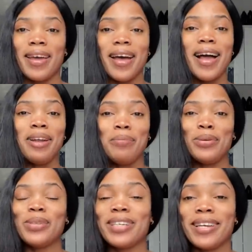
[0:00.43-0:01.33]
Hello
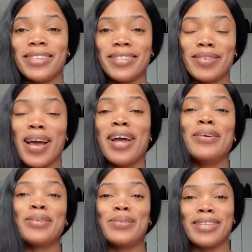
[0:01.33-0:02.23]
beauties,
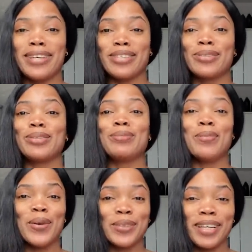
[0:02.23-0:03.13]
hello cuties, good
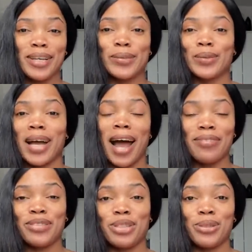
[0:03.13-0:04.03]
morning, good
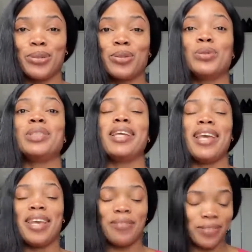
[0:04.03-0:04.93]
afternoon, good
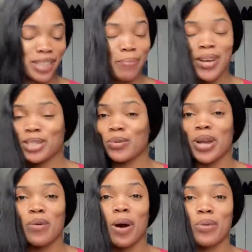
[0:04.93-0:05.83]
evening, depends on where
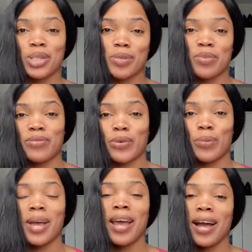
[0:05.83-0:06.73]
you are watching me
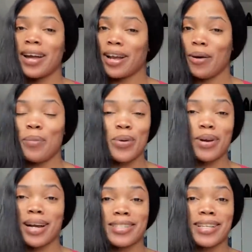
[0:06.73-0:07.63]
from, and I hope you
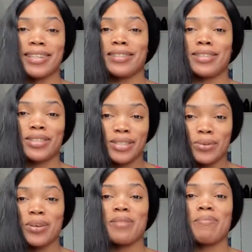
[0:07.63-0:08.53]
guys are
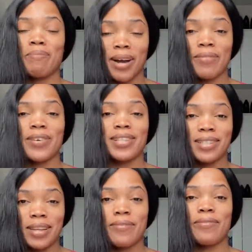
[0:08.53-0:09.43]
doing
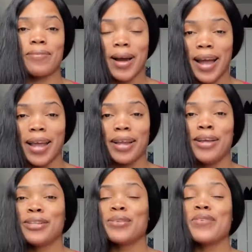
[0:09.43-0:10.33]
perfectly fine.
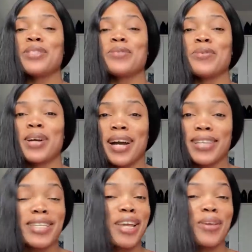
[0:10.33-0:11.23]
So first of all guys,
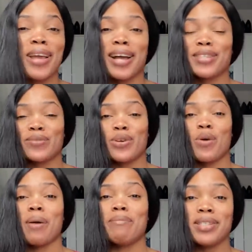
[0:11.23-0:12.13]
thank you guys for
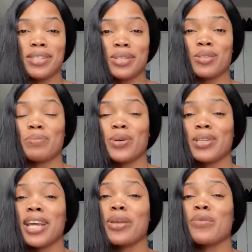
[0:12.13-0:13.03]
your amazing support.
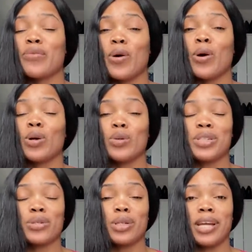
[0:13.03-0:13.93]
Thank you for
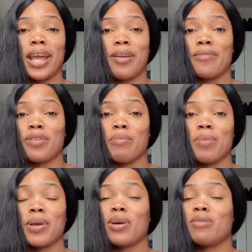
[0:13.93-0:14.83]
always tuning in for me.
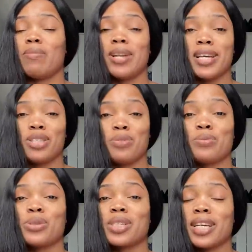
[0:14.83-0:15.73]
May God bless you,
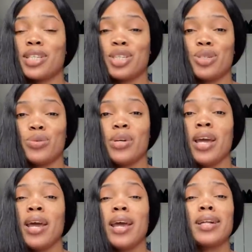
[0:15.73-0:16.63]
protect you,
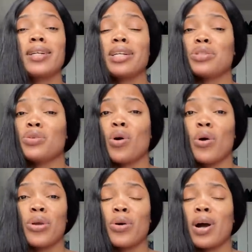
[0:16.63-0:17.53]
and grant you
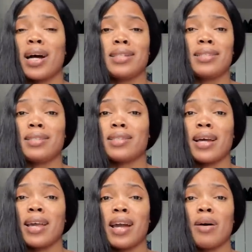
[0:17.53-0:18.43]
all your heart
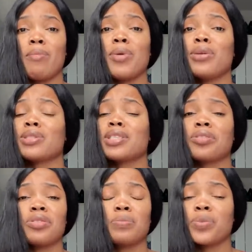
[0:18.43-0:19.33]
desire. May your
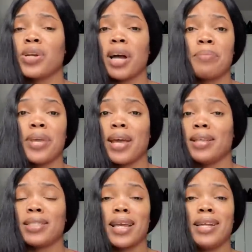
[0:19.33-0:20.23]
secret prayer be
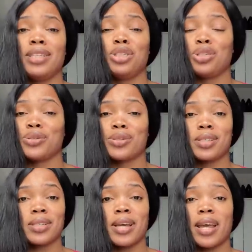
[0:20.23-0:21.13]
answered in
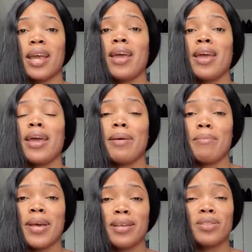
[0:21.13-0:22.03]
Jesus' name,
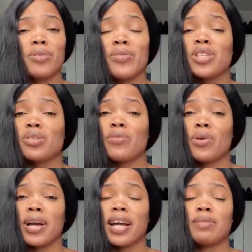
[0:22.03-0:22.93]
amen. So first of all
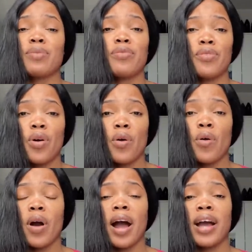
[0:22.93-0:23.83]
guys,
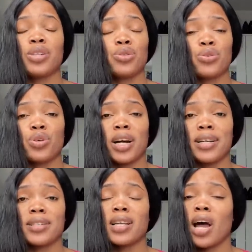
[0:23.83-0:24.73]
before I show you
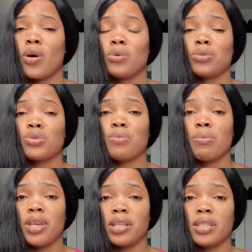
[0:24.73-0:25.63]
guys how to
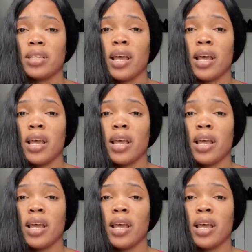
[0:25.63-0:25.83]
mix